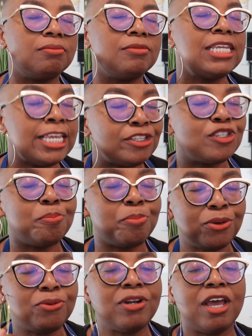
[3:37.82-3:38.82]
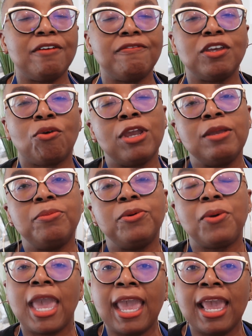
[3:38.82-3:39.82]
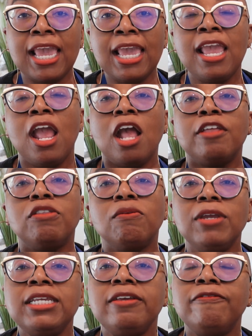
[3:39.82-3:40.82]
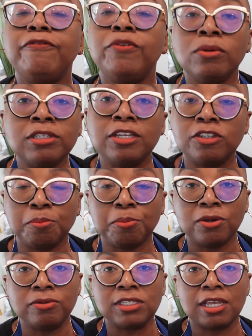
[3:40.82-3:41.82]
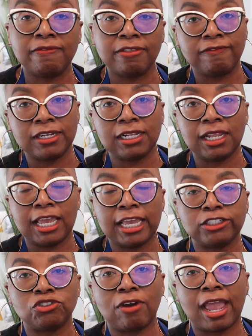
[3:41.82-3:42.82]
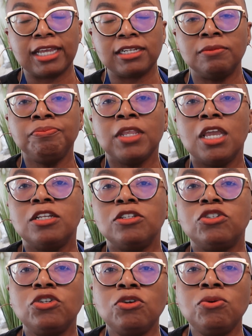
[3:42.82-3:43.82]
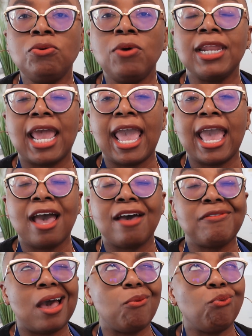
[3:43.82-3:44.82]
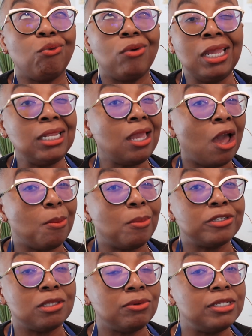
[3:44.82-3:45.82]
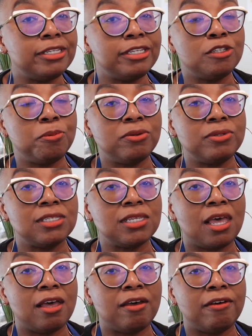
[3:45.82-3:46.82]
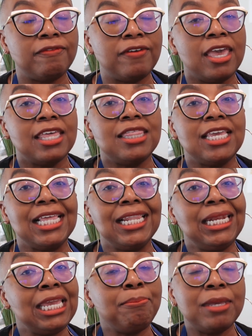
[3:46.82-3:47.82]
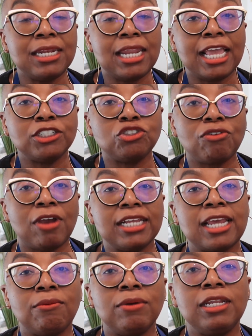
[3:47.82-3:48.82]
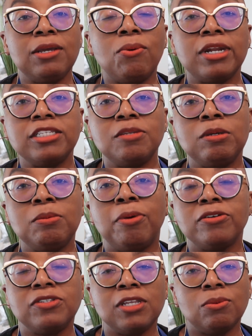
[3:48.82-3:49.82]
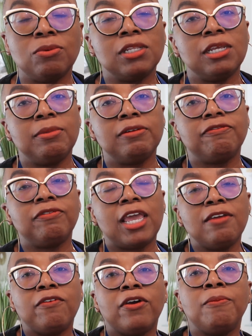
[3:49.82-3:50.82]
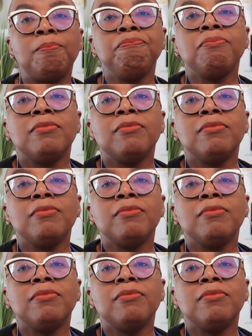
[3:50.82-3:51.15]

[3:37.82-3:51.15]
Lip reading: teaspoon of the Cream Bouquet, 3 full teaspoons of the vanilla extract, 2.5, really almost 3 teaspoons of the lemon extract. I really want it to be bursting with lemon flavor.